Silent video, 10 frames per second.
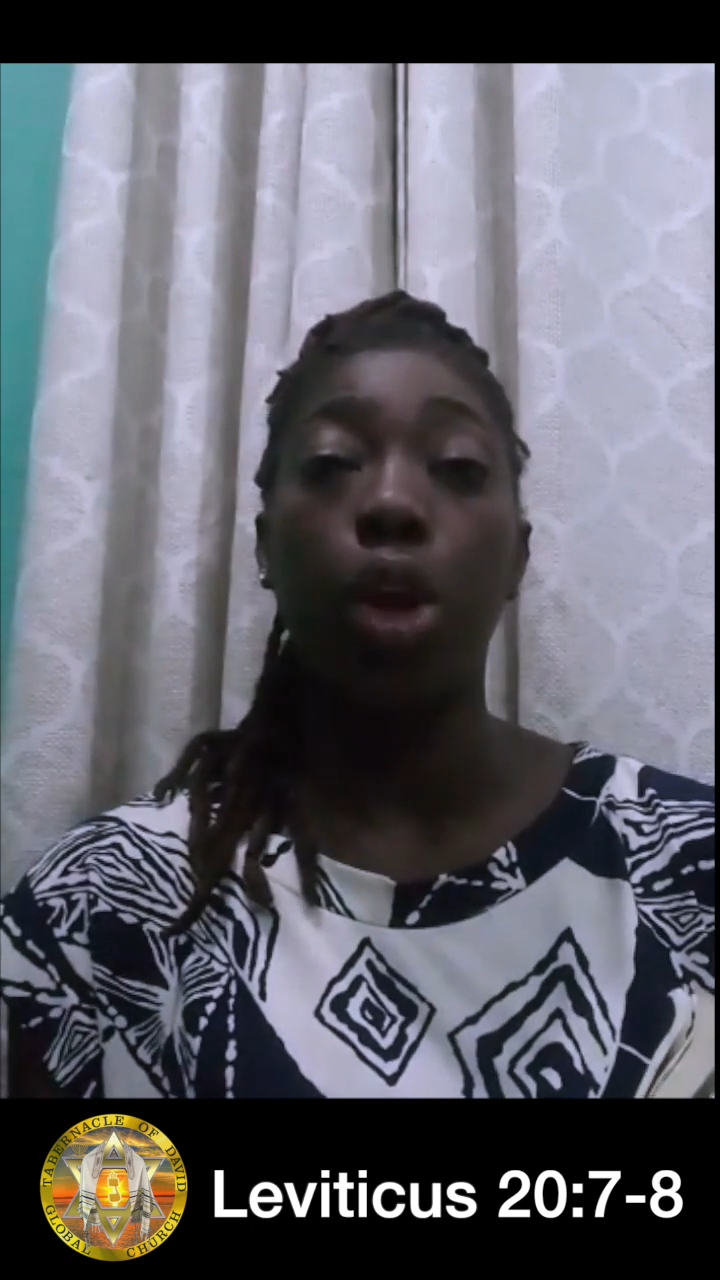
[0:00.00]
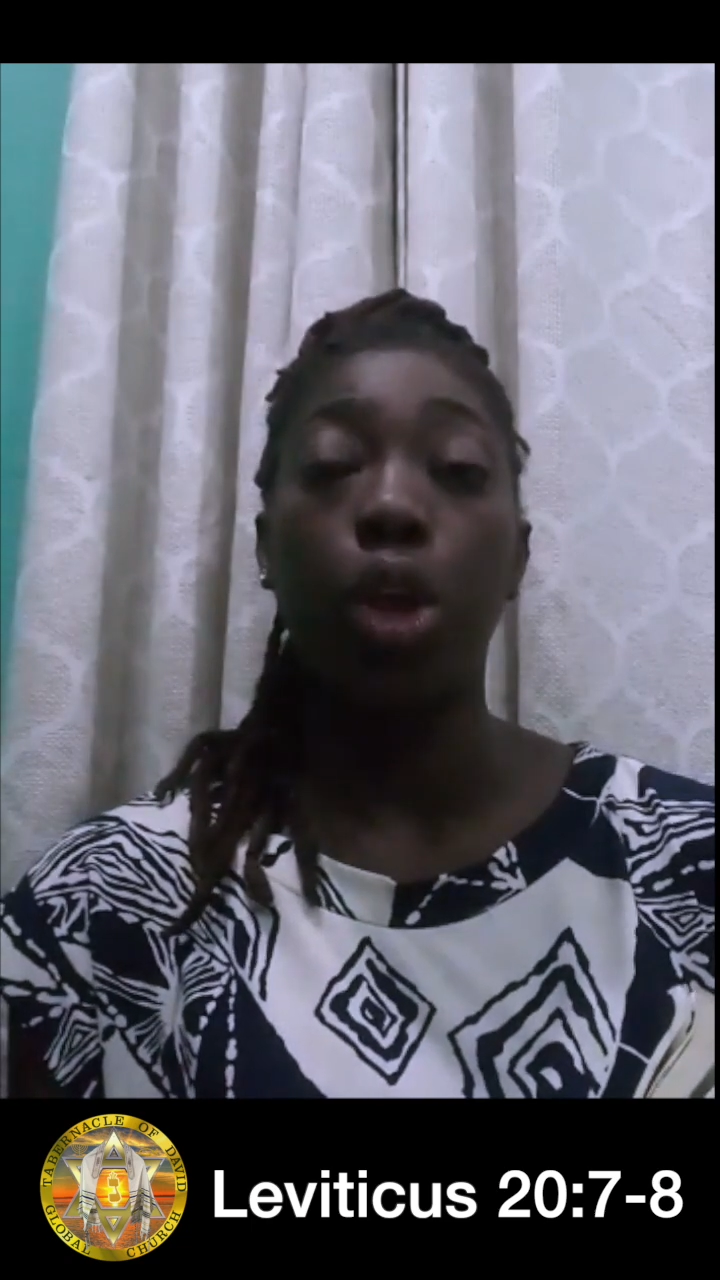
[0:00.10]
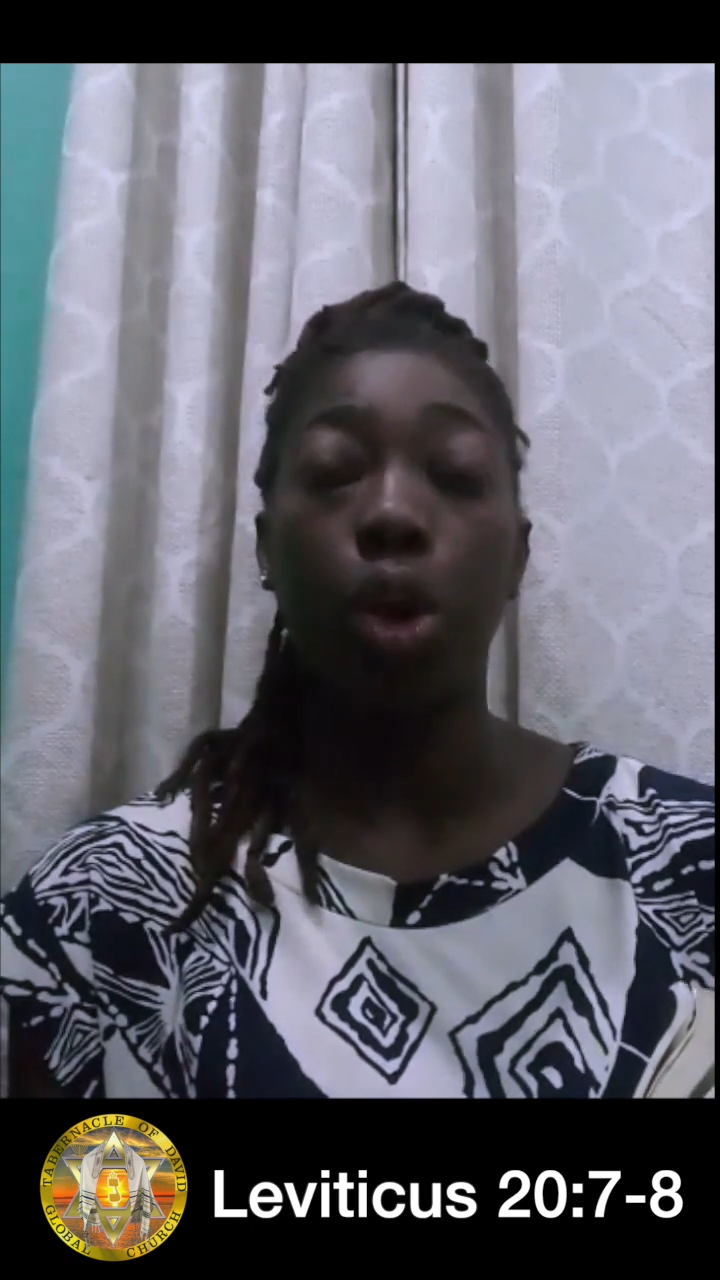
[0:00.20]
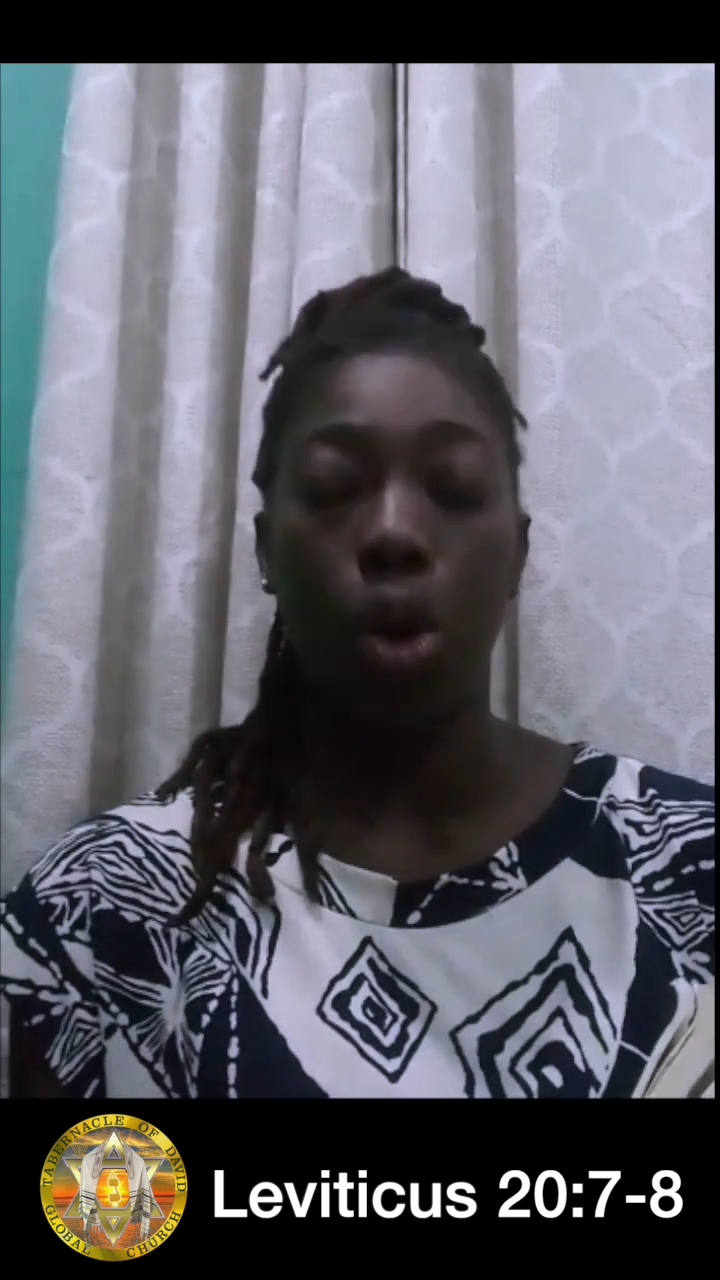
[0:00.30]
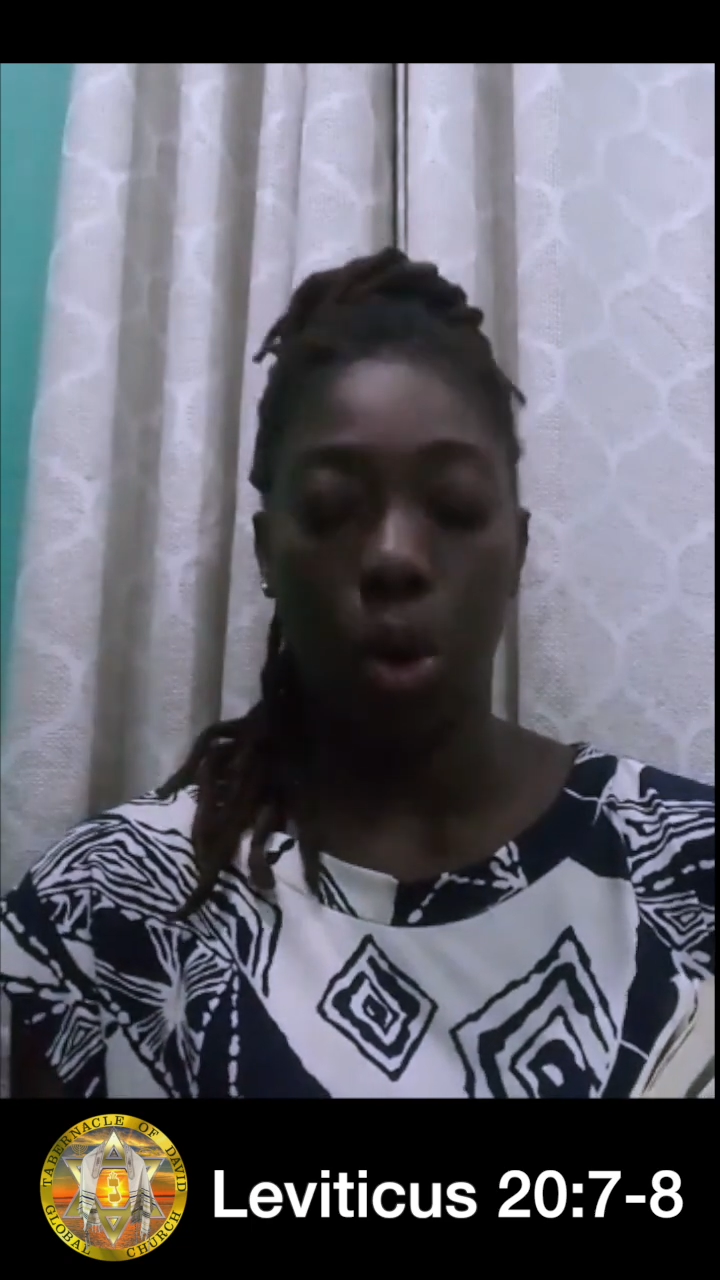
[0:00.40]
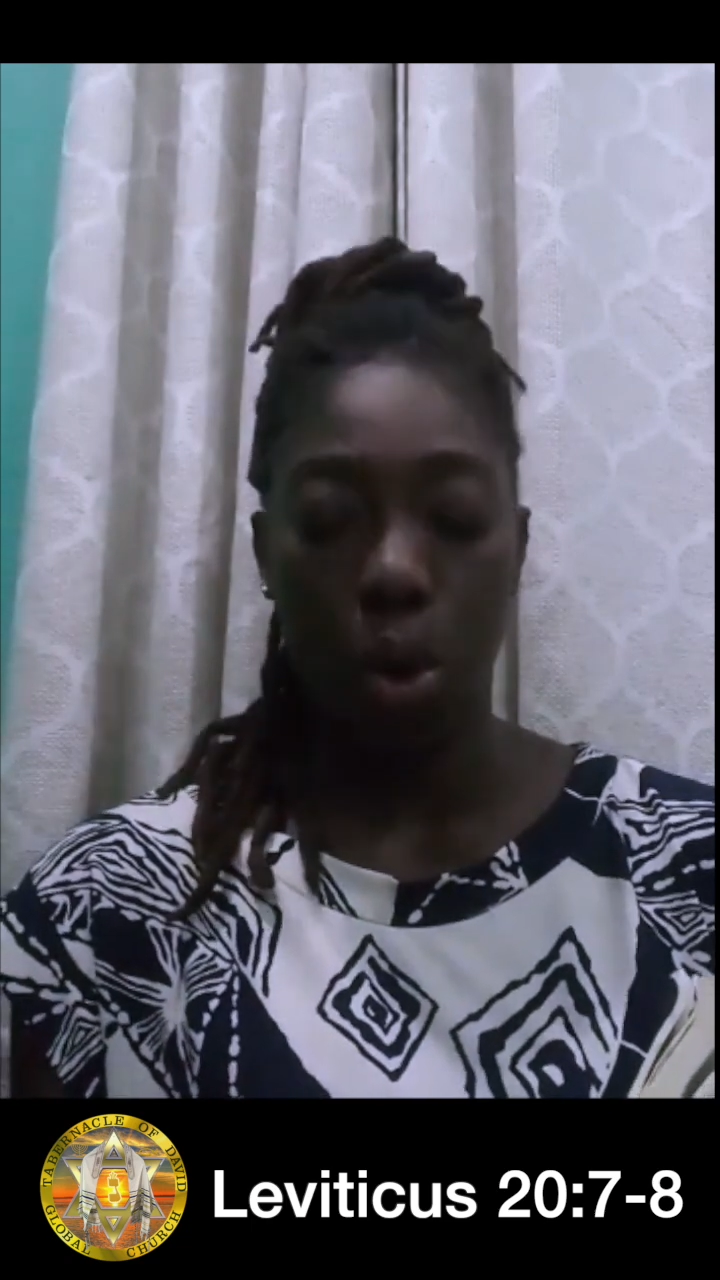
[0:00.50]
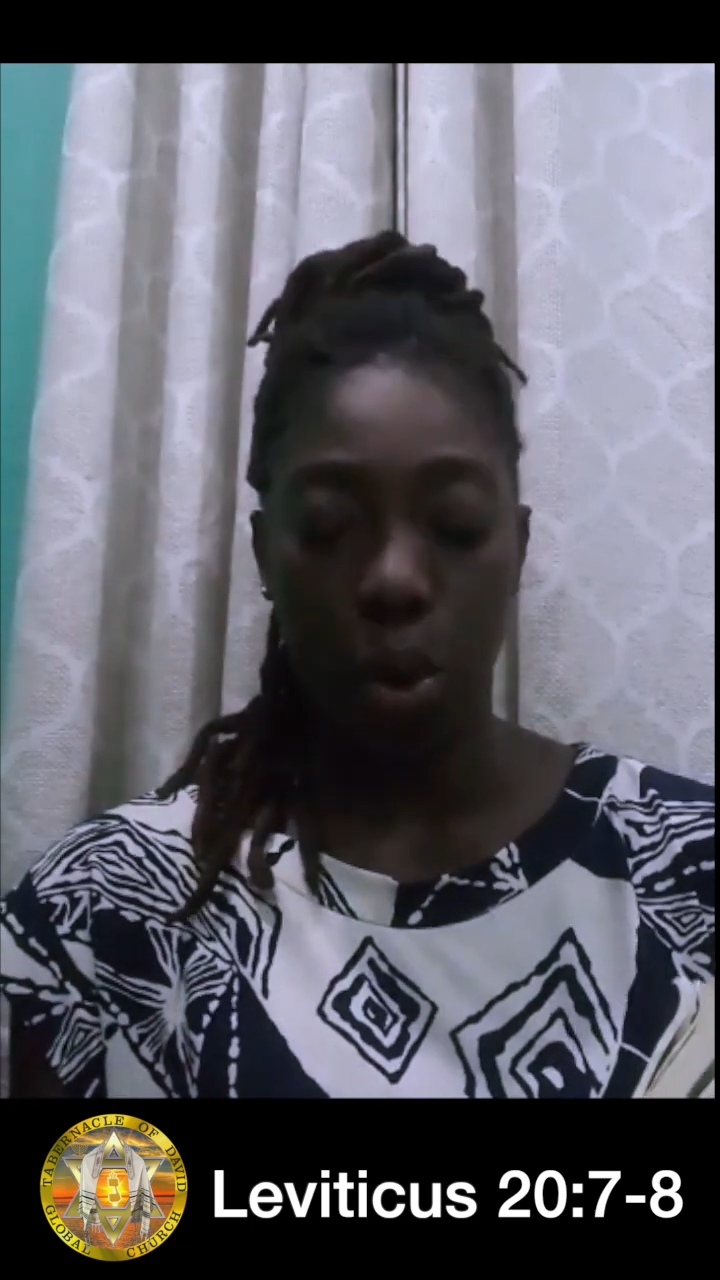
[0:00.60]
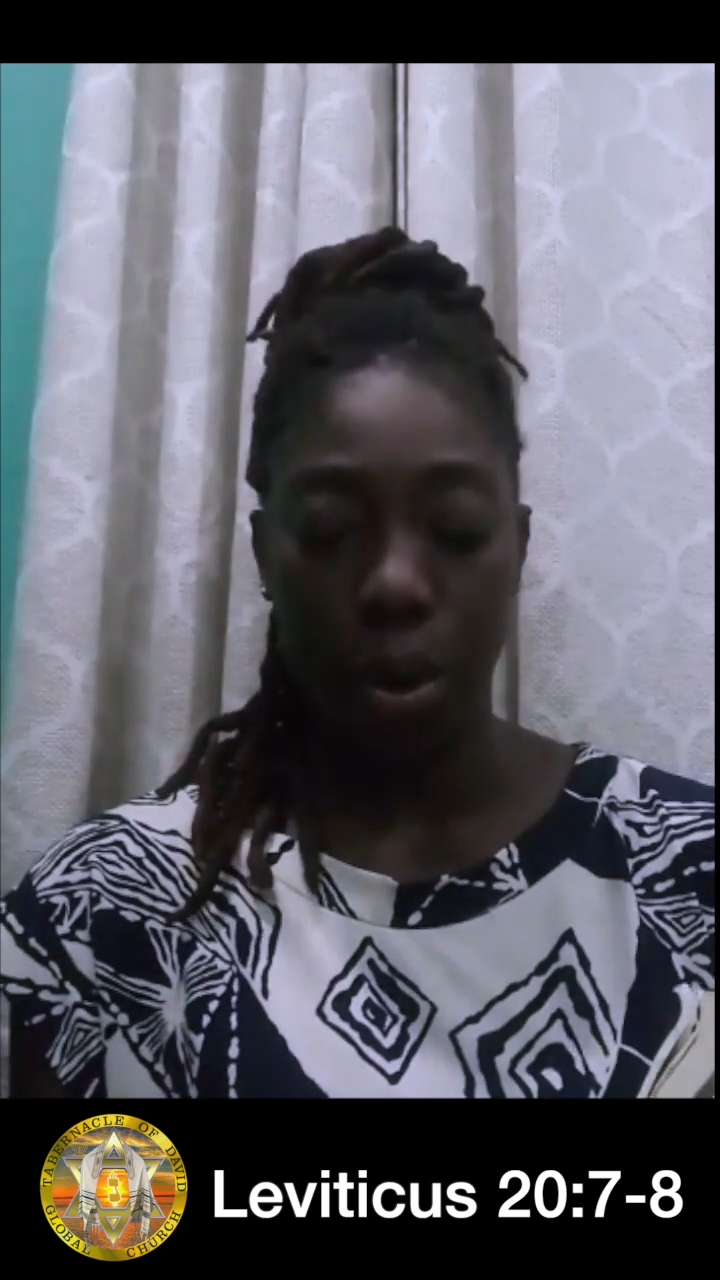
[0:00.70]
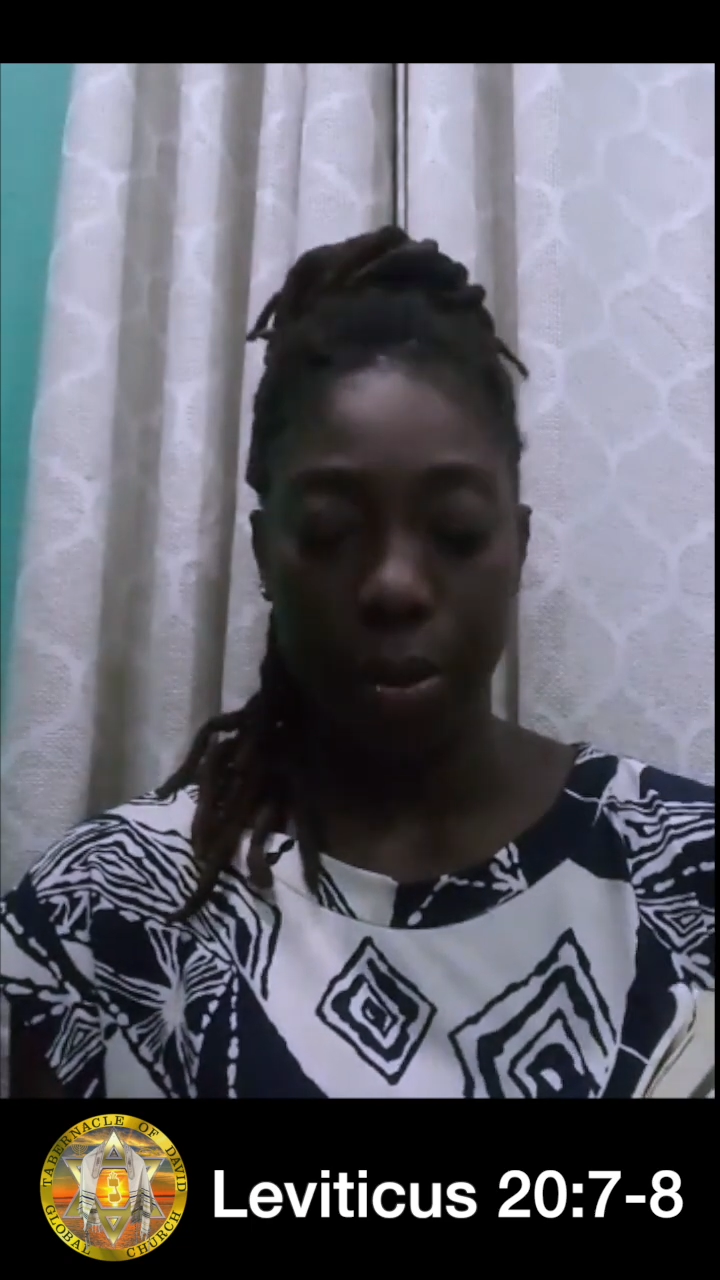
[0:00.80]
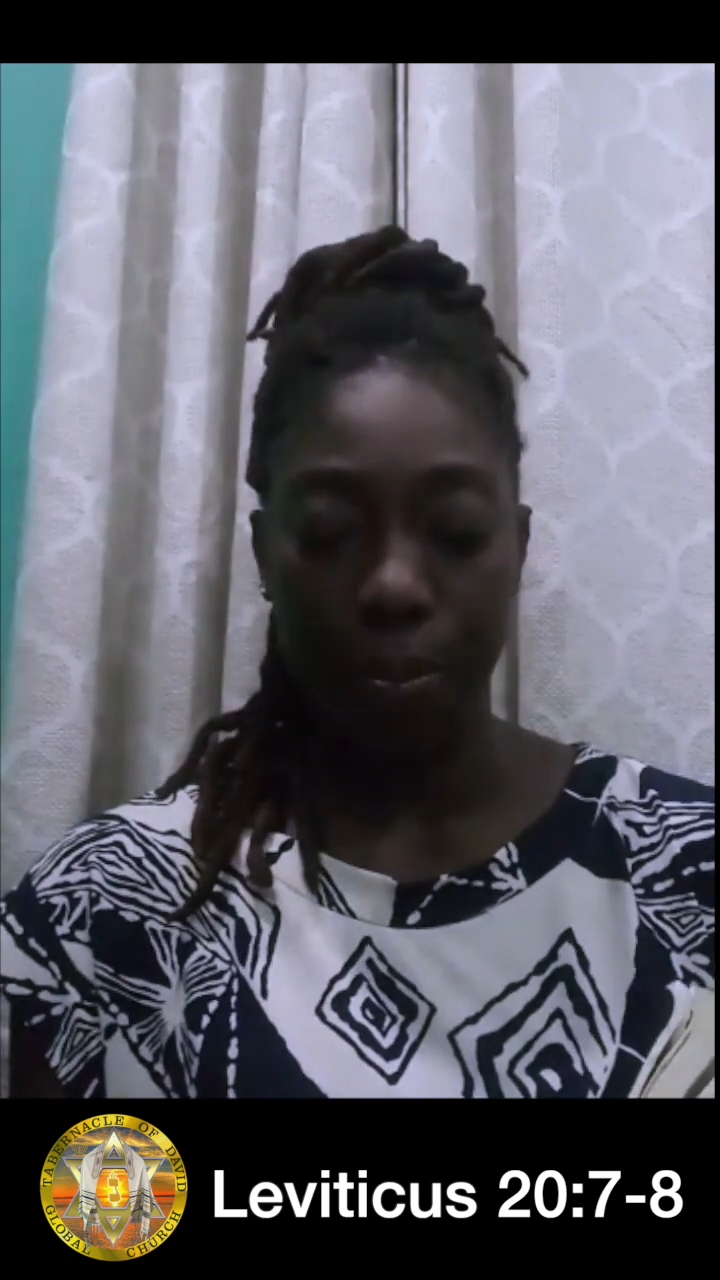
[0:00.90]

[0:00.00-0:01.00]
your God